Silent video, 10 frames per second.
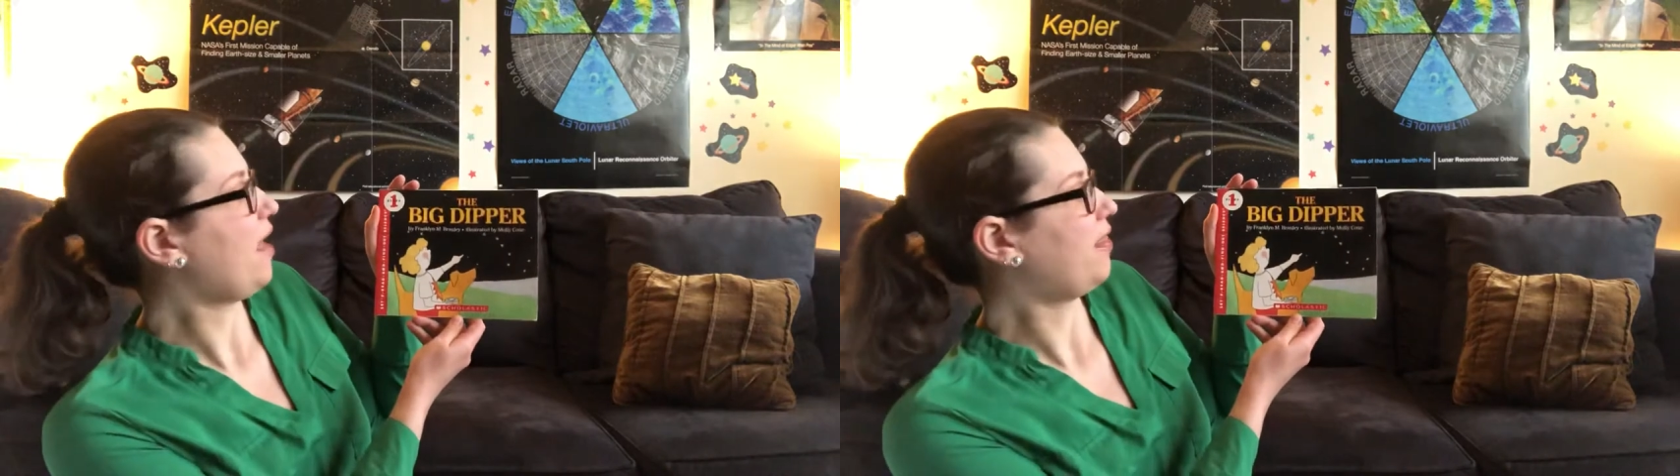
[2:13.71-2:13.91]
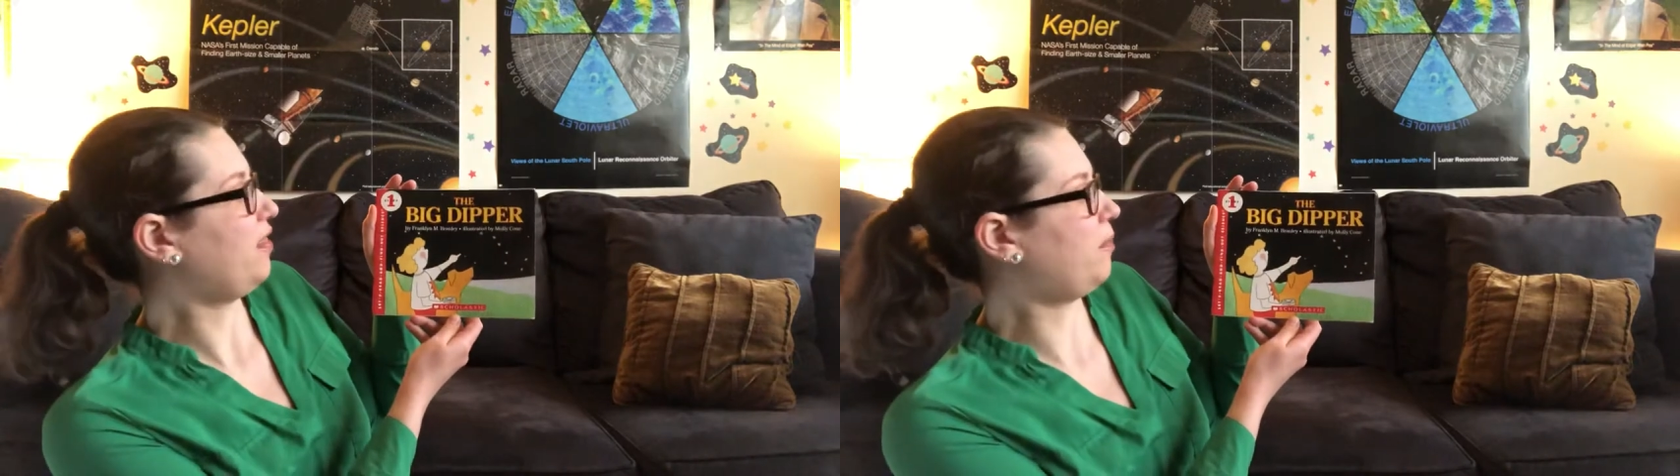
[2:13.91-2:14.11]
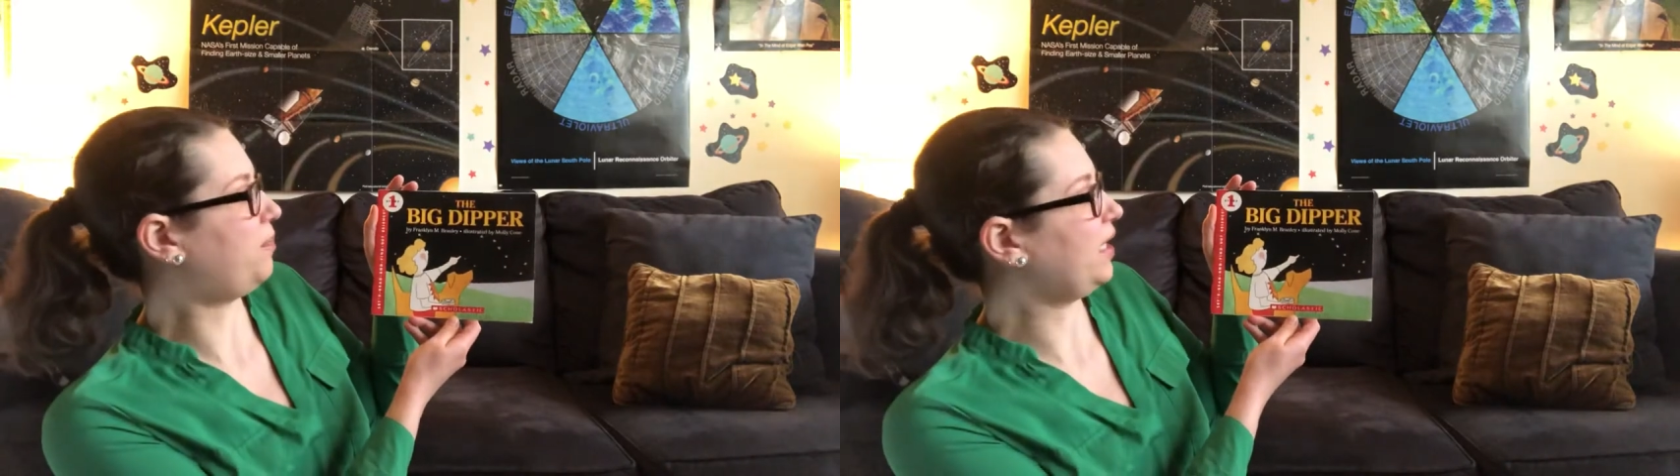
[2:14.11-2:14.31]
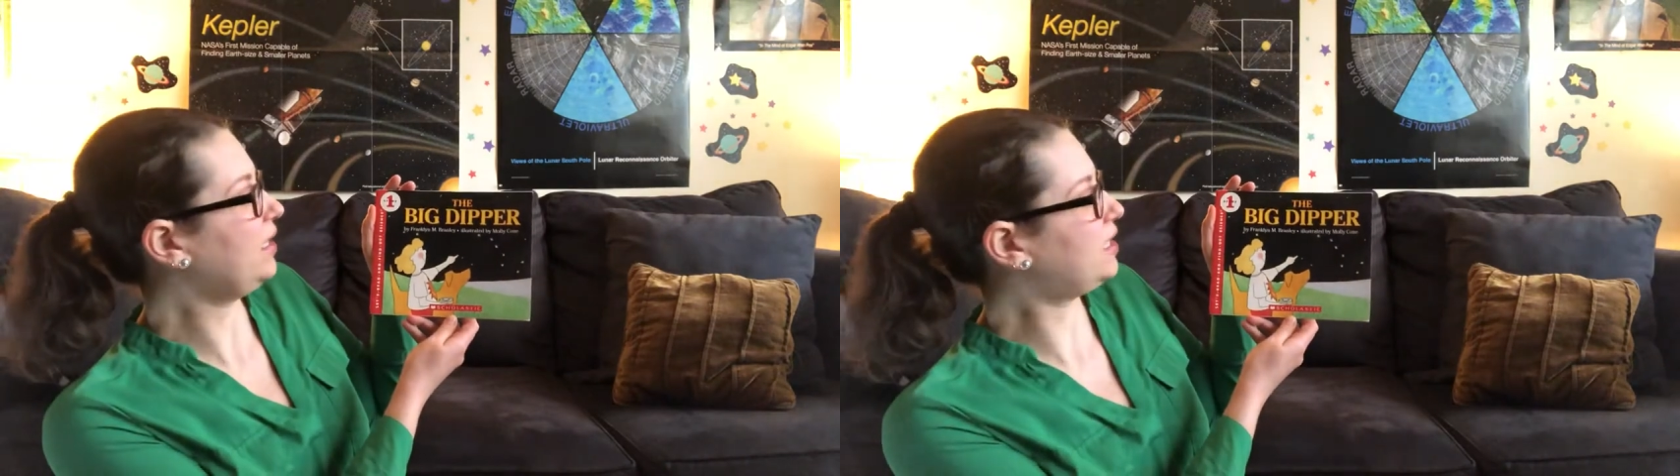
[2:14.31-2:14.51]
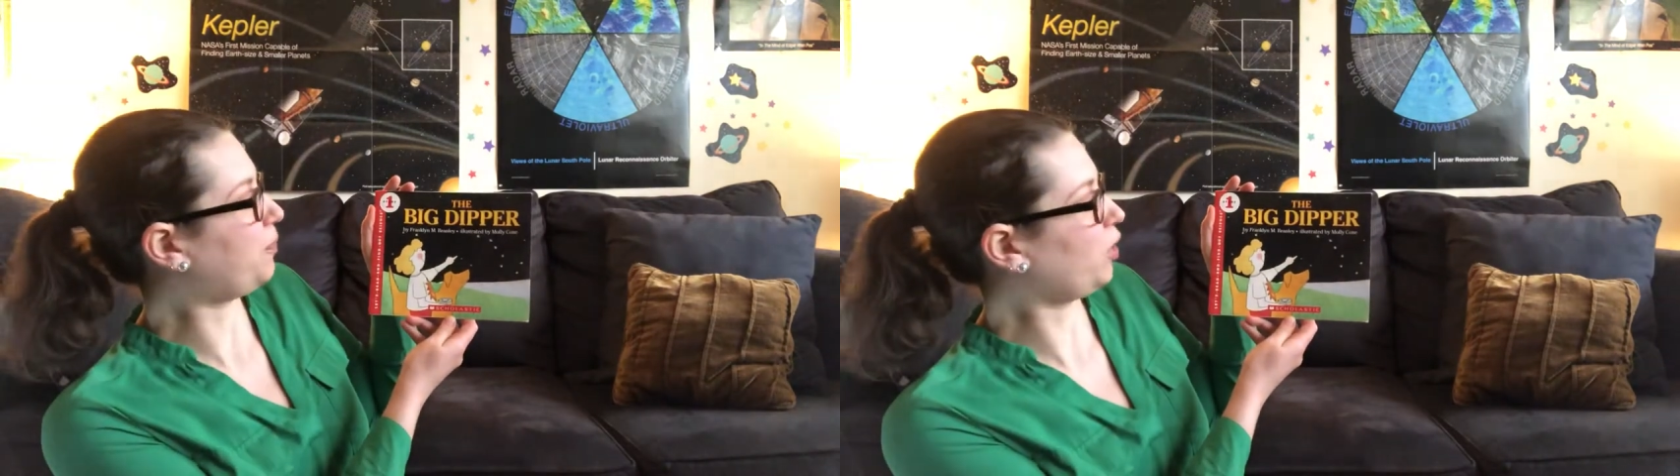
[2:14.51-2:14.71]
The
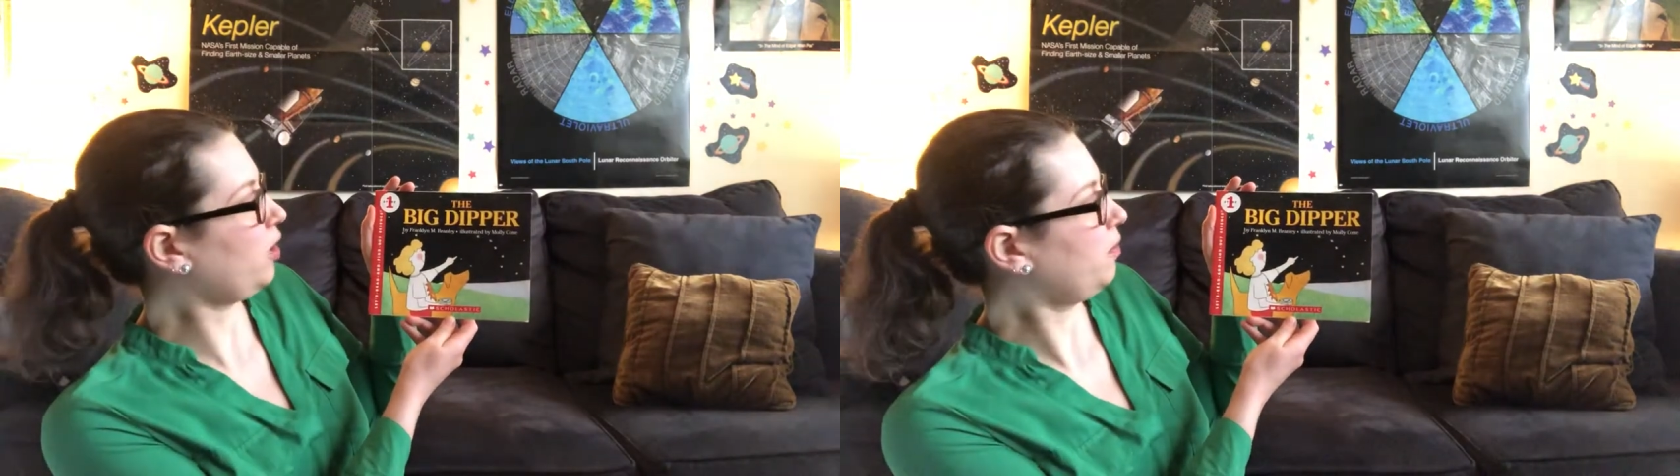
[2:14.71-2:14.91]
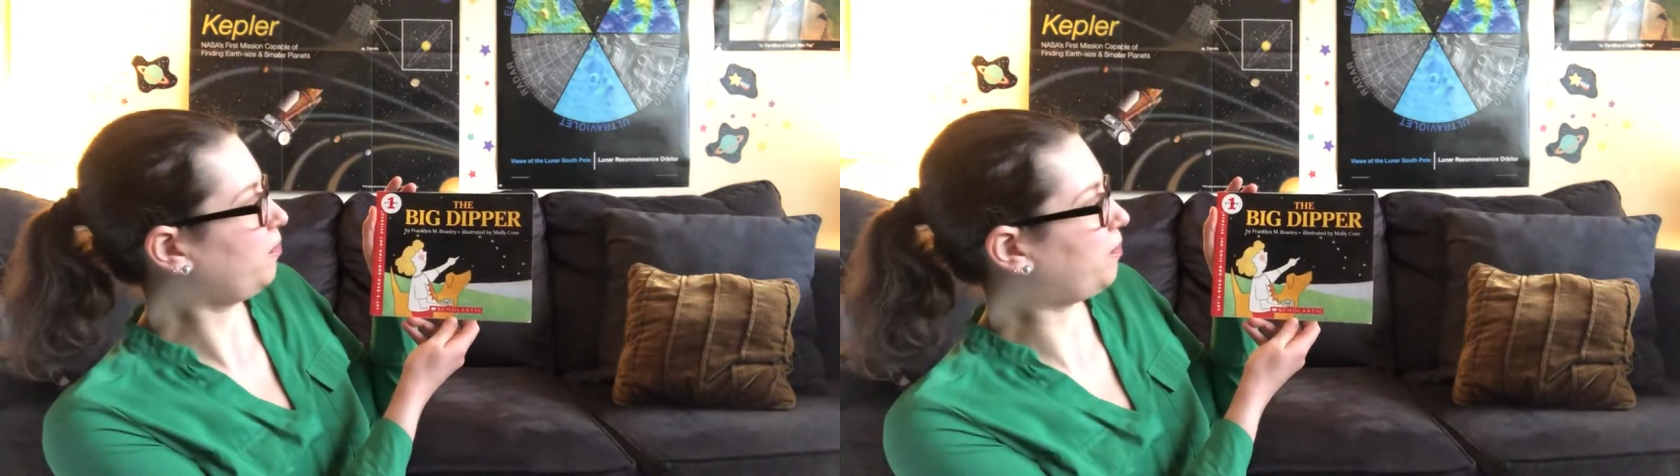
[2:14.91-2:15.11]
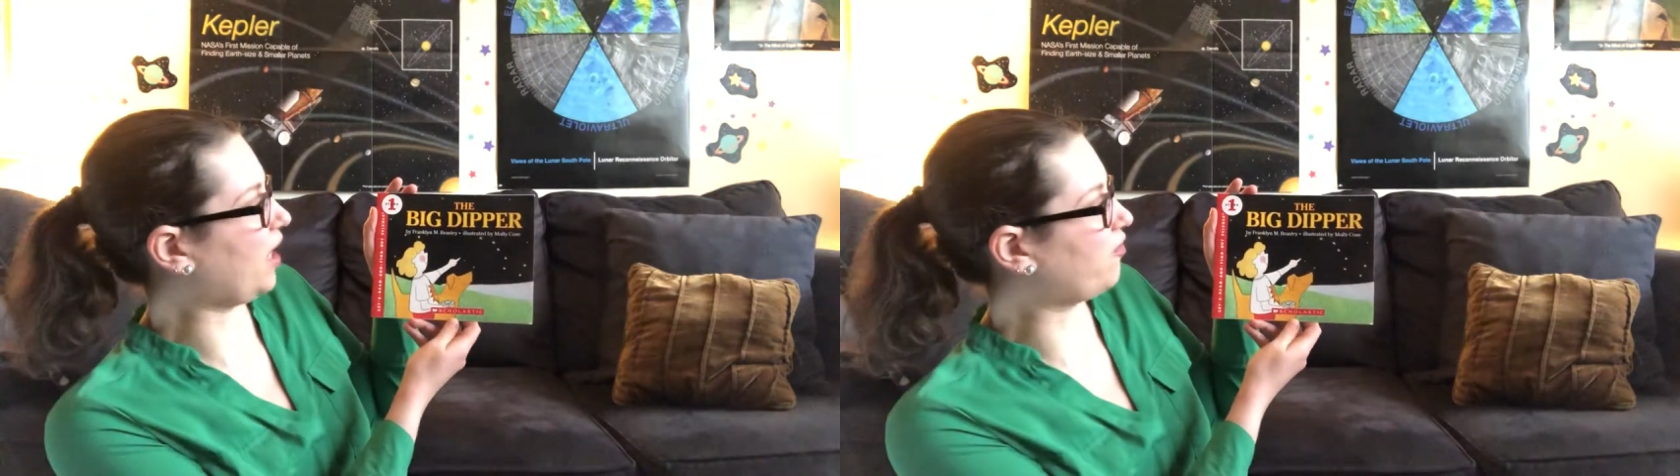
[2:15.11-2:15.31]
Big Dipper by